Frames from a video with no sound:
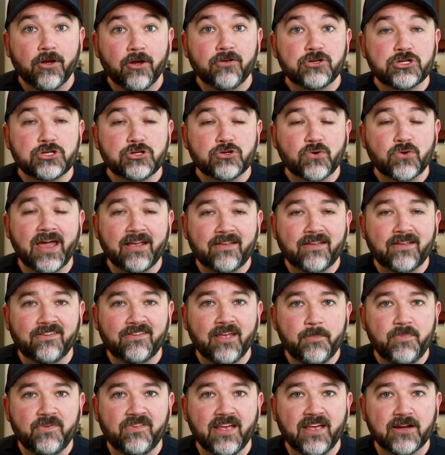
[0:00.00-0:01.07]
Strike
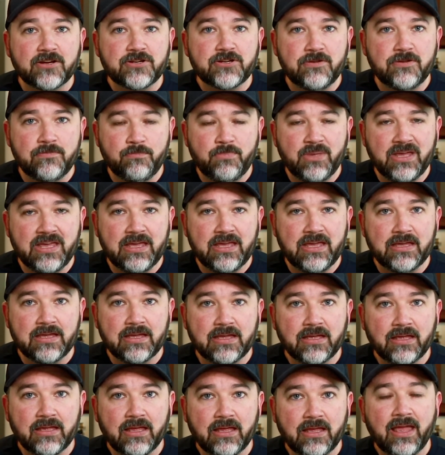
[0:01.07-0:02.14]
subsection B
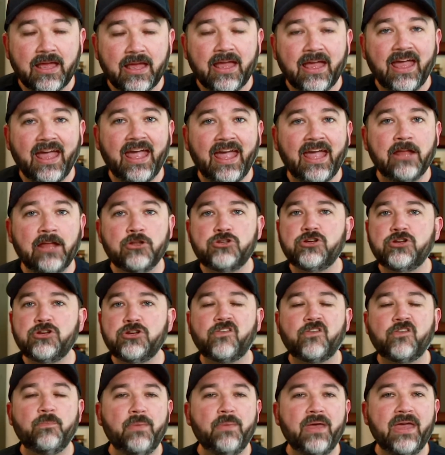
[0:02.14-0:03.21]
and
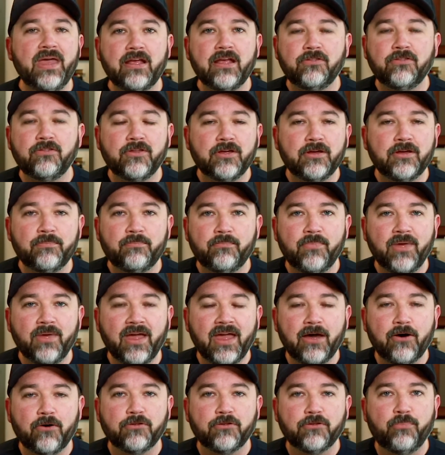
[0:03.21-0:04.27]
just make the
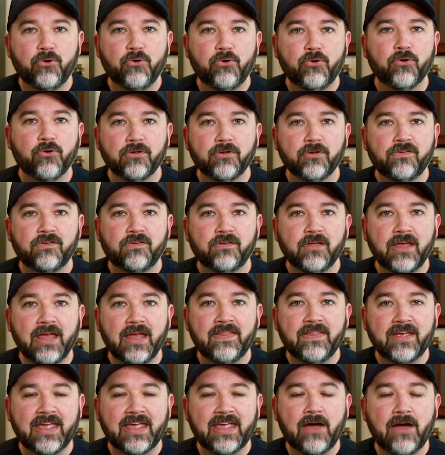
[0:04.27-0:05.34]
health boards and
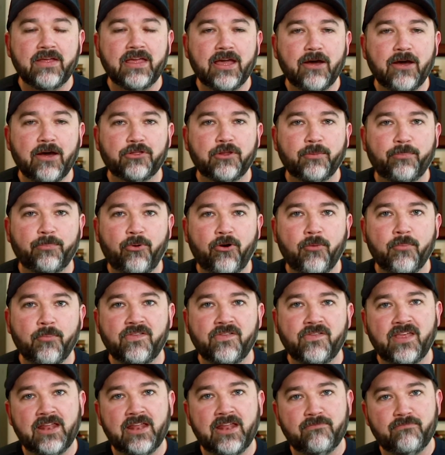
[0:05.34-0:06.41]
the county health
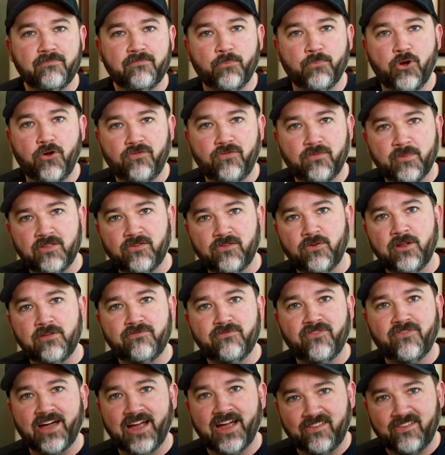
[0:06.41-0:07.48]
departments and move them into an
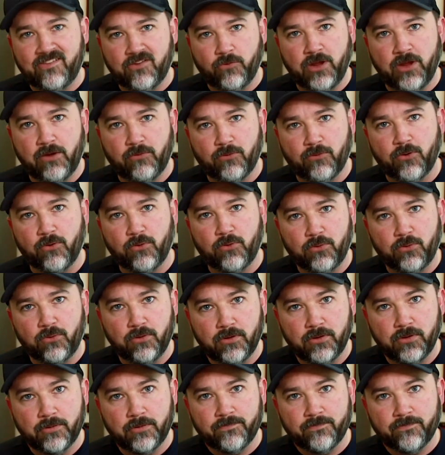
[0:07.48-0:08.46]
advisory role,